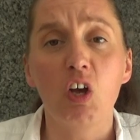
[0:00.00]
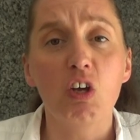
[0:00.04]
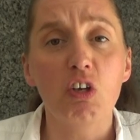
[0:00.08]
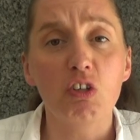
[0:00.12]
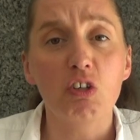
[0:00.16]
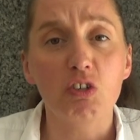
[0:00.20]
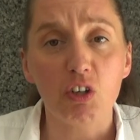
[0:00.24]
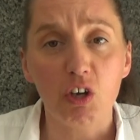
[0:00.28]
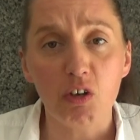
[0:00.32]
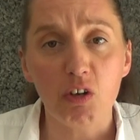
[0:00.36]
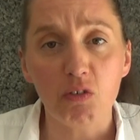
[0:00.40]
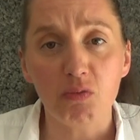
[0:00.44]

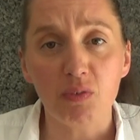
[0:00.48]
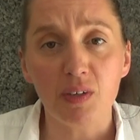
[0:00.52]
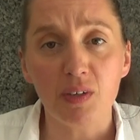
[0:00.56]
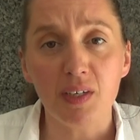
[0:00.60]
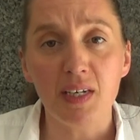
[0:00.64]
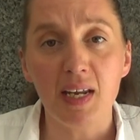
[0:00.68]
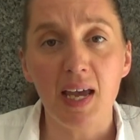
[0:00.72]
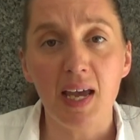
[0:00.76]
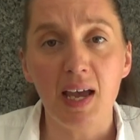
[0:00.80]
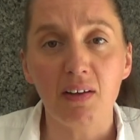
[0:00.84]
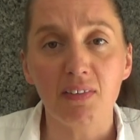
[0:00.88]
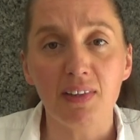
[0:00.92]
So for
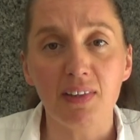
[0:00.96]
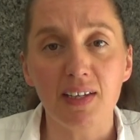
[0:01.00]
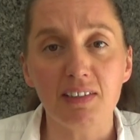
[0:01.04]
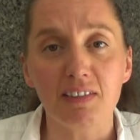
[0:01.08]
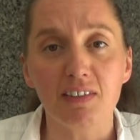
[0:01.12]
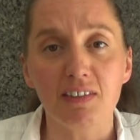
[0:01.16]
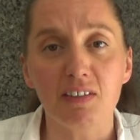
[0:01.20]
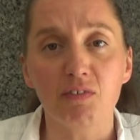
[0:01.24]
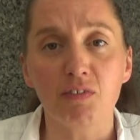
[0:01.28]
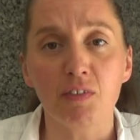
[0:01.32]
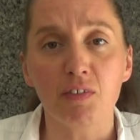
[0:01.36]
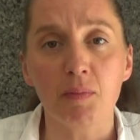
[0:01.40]
now,
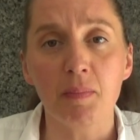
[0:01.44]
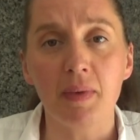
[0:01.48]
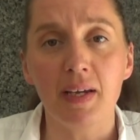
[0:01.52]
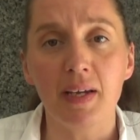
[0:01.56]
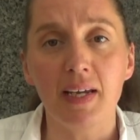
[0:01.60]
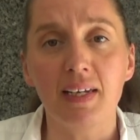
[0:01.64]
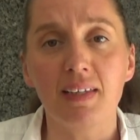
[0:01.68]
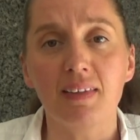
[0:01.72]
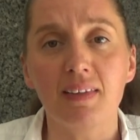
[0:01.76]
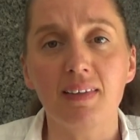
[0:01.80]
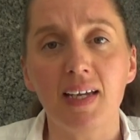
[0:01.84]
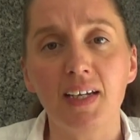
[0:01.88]
that's it from
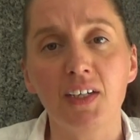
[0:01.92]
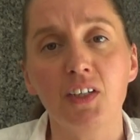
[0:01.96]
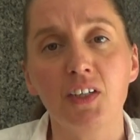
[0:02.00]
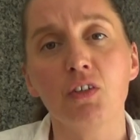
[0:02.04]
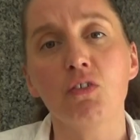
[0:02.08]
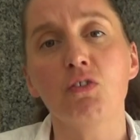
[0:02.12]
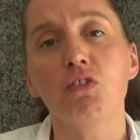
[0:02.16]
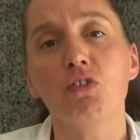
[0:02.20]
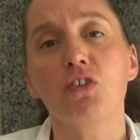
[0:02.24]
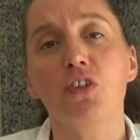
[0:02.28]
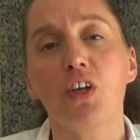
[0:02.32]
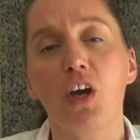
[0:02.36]
me. Thank
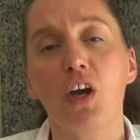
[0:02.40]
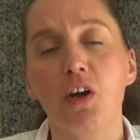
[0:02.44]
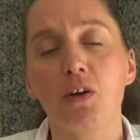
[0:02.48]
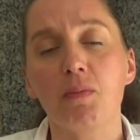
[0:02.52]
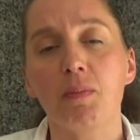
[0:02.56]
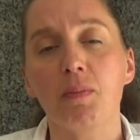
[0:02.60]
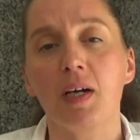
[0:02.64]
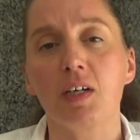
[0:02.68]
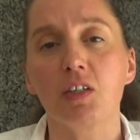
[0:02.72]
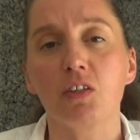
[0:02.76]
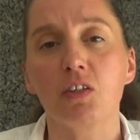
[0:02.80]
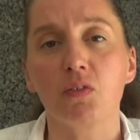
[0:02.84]
you so
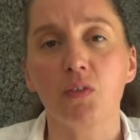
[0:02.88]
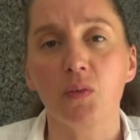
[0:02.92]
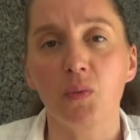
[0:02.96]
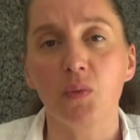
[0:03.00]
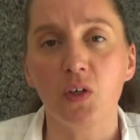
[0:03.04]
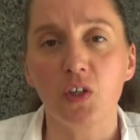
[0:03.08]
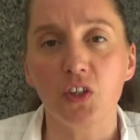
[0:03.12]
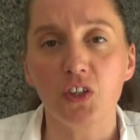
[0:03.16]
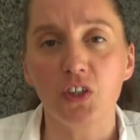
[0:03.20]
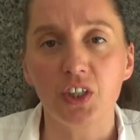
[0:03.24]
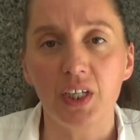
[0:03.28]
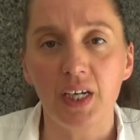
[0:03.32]
much for
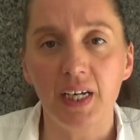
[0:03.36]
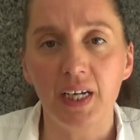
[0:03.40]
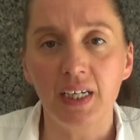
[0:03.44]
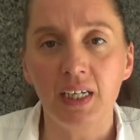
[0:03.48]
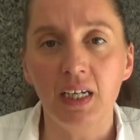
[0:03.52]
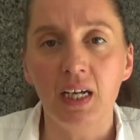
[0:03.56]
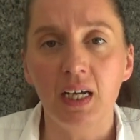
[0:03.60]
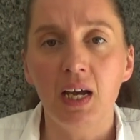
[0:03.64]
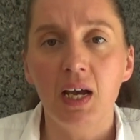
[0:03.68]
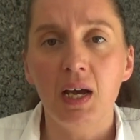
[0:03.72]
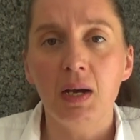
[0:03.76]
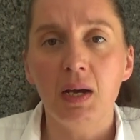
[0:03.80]

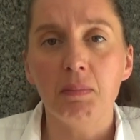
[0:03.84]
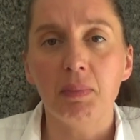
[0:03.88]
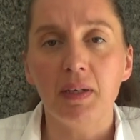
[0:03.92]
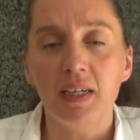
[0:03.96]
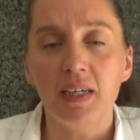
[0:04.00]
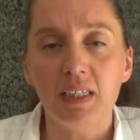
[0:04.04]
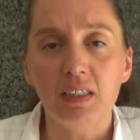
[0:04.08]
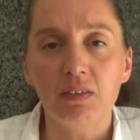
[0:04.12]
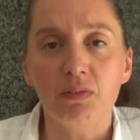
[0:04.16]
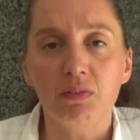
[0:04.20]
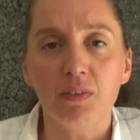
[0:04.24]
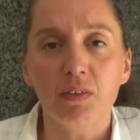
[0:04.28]
watching.
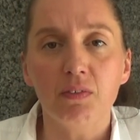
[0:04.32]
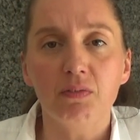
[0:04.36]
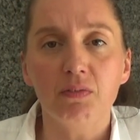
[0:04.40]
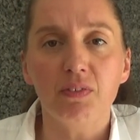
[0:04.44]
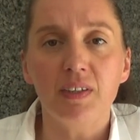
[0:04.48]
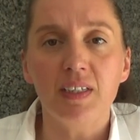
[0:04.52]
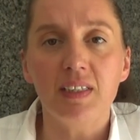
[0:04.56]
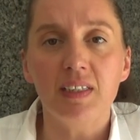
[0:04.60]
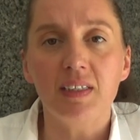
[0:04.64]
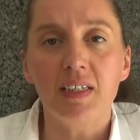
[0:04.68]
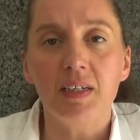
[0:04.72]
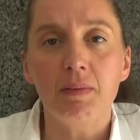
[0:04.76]
Please feel
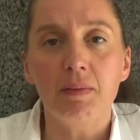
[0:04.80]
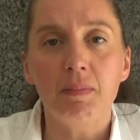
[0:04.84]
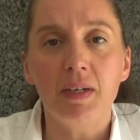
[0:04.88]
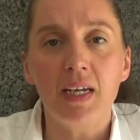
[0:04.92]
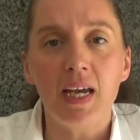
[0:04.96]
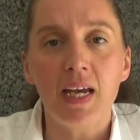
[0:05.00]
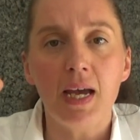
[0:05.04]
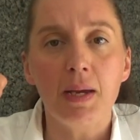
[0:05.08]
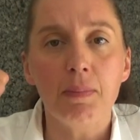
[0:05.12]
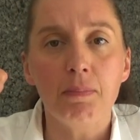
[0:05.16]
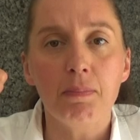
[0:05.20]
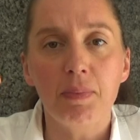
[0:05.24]
free to give
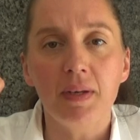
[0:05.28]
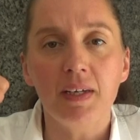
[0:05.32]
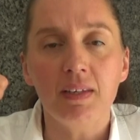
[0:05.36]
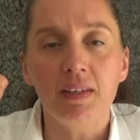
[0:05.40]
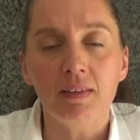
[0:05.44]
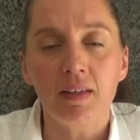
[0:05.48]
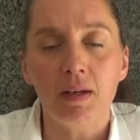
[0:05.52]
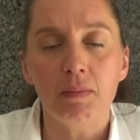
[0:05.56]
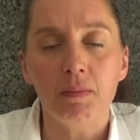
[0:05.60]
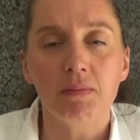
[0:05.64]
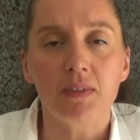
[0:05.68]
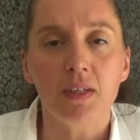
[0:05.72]
me a big
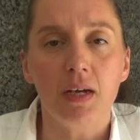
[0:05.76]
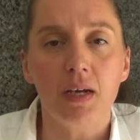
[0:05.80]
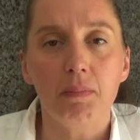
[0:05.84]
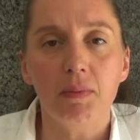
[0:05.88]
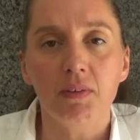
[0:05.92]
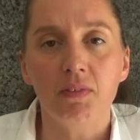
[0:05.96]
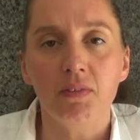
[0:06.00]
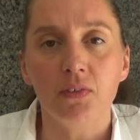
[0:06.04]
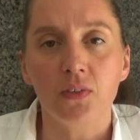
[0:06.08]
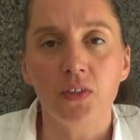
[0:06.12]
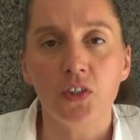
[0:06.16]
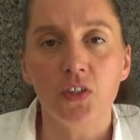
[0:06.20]
thumbs up
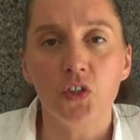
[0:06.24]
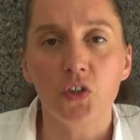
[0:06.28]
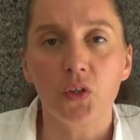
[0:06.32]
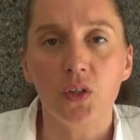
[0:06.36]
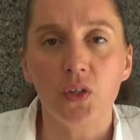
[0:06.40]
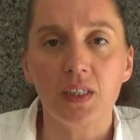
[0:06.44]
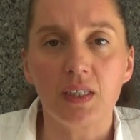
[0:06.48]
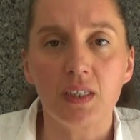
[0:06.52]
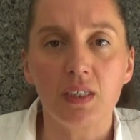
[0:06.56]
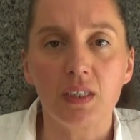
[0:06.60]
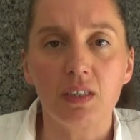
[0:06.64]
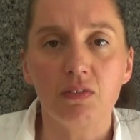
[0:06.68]
if you
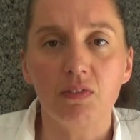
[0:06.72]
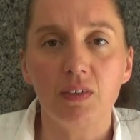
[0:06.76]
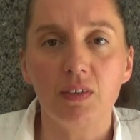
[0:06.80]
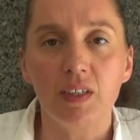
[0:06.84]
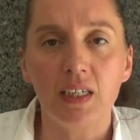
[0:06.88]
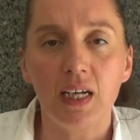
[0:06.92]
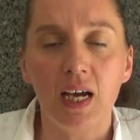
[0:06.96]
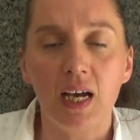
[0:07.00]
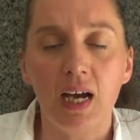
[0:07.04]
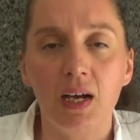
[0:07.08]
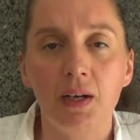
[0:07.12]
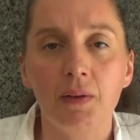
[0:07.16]
enjoyed this
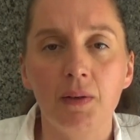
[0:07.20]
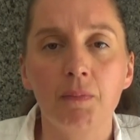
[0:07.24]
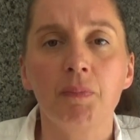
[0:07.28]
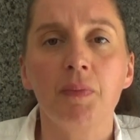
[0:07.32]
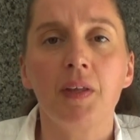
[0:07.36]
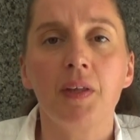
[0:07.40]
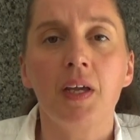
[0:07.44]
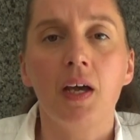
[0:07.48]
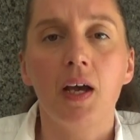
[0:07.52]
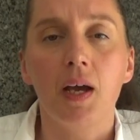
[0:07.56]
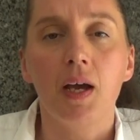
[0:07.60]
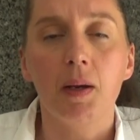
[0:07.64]
video
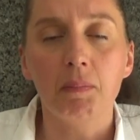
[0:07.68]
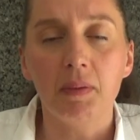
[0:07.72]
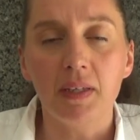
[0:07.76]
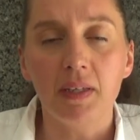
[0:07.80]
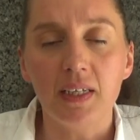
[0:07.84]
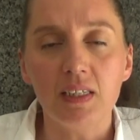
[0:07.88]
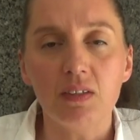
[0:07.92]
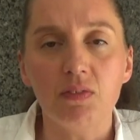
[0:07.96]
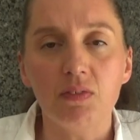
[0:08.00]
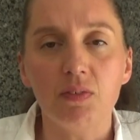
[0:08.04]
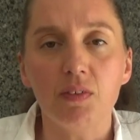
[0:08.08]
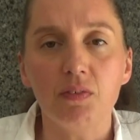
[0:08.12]
and
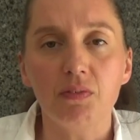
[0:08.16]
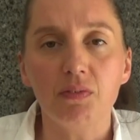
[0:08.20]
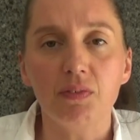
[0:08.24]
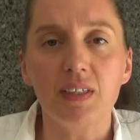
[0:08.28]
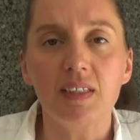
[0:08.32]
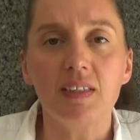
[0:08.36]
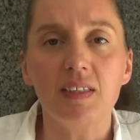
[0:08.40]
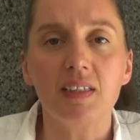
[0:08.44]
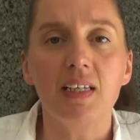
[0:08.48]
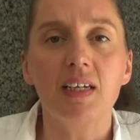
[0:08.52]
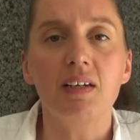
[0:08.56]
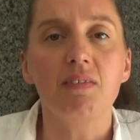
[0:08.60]
please feel
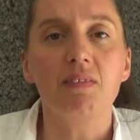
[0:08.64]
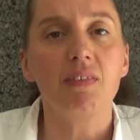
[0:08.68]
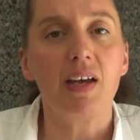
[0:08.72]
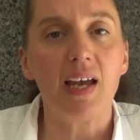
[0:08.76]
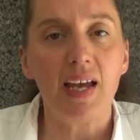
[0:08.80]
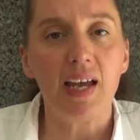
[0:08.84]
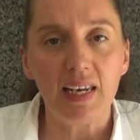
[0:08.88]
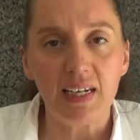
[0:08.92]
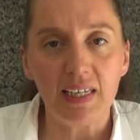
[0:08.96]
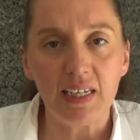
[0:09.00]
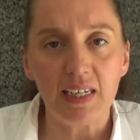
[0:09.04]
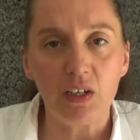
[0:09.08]
free to leave
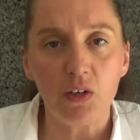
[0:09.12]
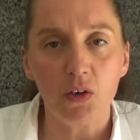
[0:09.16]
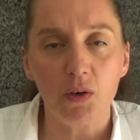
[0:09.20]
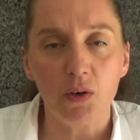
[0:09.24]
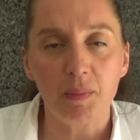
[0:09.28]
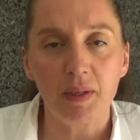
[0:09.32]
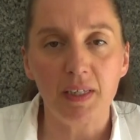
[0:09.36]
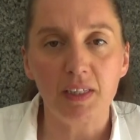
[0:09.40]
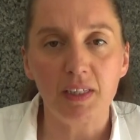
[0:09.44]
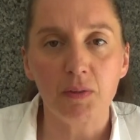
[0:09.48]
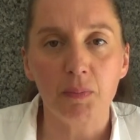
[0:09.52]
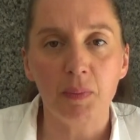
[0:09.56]
any
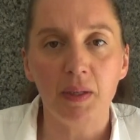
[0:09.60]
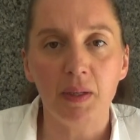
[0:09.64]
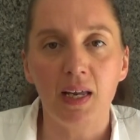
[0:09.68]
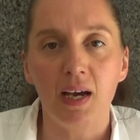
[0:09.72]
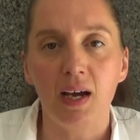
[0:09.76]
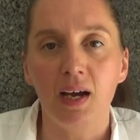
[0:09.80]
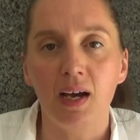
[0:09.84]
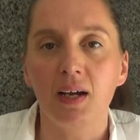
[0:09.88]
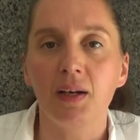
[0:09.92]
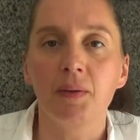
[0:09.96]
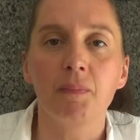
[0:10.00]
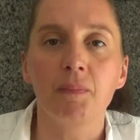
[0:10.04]
comments
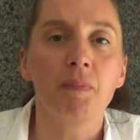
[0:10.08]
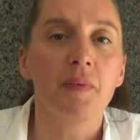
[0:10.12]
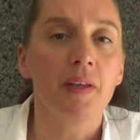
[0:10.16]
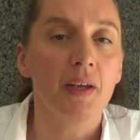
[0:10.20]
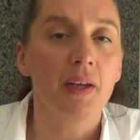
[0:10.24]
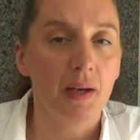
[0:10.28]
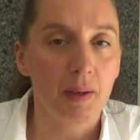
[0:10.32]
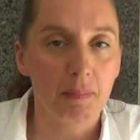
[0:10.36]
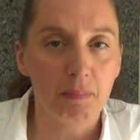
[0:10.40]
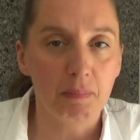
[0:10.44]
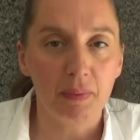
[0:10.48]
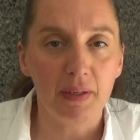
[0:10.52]
below.
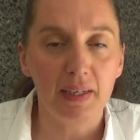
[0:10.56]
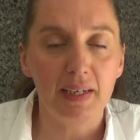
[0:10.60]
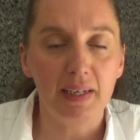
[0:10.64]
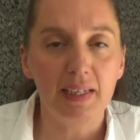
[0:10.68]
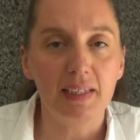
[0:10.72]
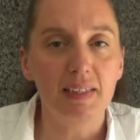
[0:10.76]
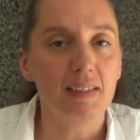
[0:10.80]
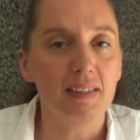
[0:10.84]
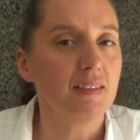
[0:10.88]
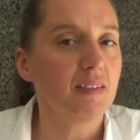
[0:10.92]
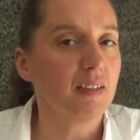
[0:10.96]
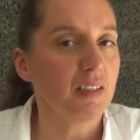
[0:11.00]
And
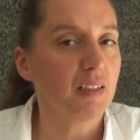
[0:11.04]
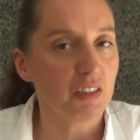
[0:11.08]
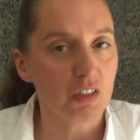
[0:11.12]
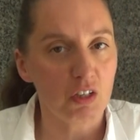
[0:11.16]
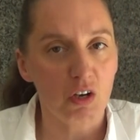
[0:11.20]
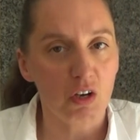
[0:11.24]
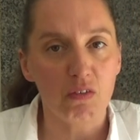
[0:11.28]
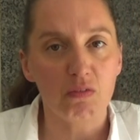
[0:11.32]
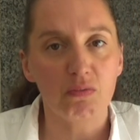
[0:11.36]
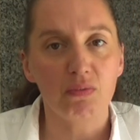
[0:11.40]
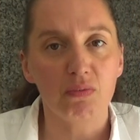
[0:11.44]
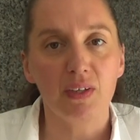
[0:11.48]
please
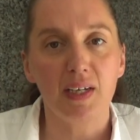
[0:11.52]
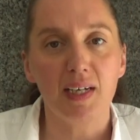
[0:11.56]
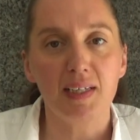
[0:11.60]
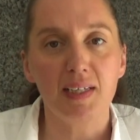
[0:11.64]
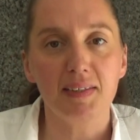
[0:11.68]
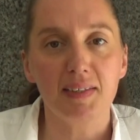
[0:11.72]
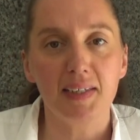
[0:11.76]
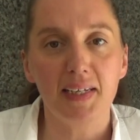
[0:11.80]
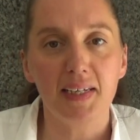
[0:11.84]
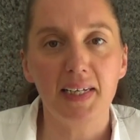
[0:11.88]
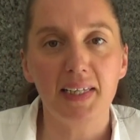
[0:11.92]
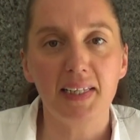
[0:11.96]
don't
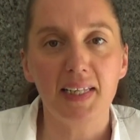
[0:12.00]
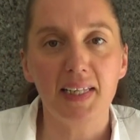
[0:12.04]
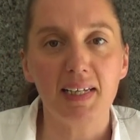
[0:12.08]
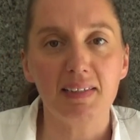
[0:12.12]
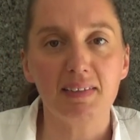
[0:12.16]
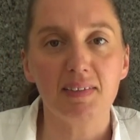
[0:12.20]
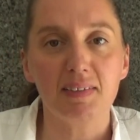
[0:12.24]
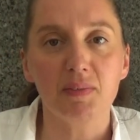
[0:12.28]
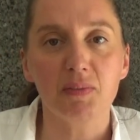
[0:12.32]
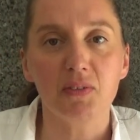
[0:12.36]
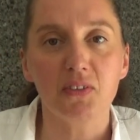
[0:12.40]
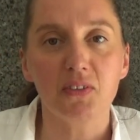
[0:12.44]
forget to hit
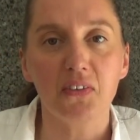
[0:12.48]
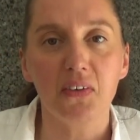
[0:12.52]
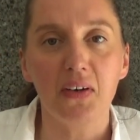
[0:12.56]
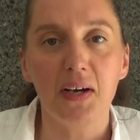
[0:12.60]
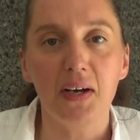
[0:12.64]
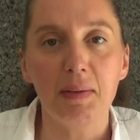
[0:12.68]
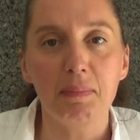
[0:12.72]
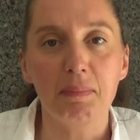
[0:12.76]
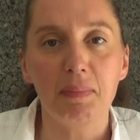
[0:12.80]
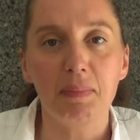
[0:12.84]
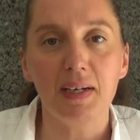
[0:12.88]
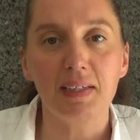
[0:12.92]
that
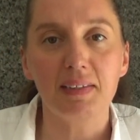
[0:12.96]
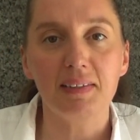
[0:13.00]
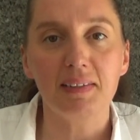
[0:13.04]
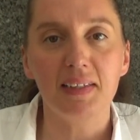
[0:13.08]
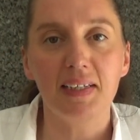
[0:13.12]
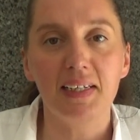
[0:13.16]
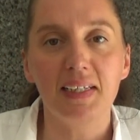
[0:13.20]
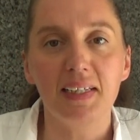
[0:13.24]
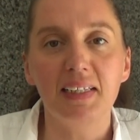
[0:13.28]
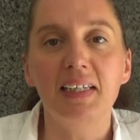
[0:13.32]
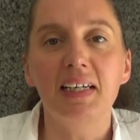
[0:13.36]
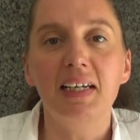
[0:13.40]
subscribe
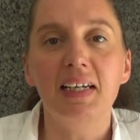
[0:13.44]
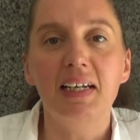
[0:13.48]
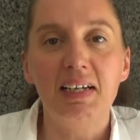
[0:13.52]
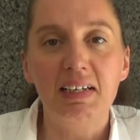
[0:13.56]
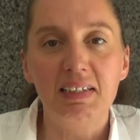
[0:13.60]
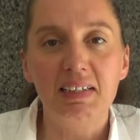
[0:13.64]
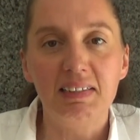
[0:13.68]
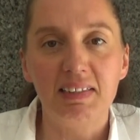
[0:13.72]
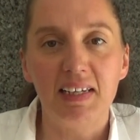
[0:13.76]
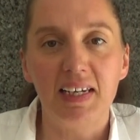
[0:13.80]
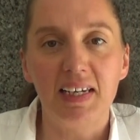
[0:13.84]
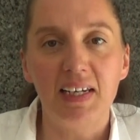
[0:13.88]
button.
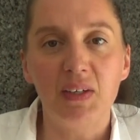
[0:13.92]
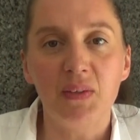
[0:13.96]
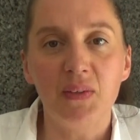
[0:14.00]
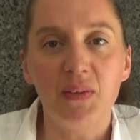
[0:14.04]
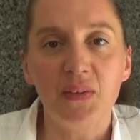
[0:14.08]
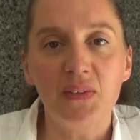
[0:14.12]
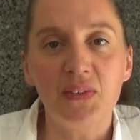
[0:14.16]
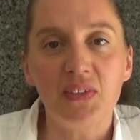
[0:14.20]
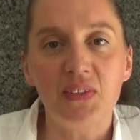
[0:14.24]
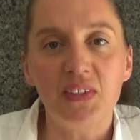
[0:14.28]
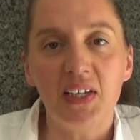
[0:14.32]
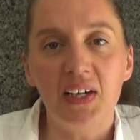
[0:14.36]
See you
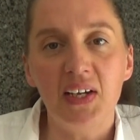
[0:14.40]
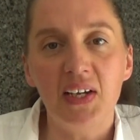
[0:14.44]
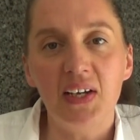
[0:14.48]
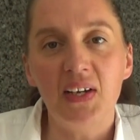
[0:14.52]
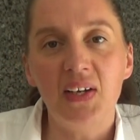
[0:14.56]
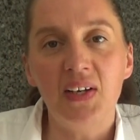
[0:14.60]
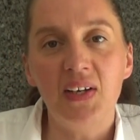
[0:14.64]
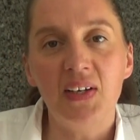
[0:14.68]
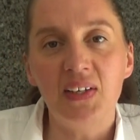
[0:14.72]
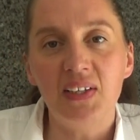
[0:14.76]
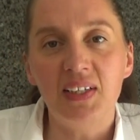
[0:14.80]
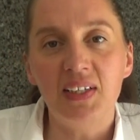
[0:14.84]
all
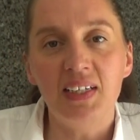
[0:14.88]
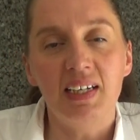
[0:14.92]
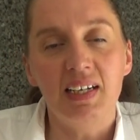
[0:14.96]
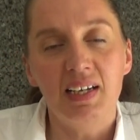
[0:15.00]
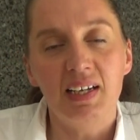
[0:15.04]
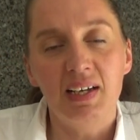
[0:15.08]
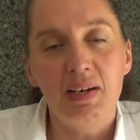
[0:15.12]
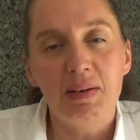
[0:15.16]
soon.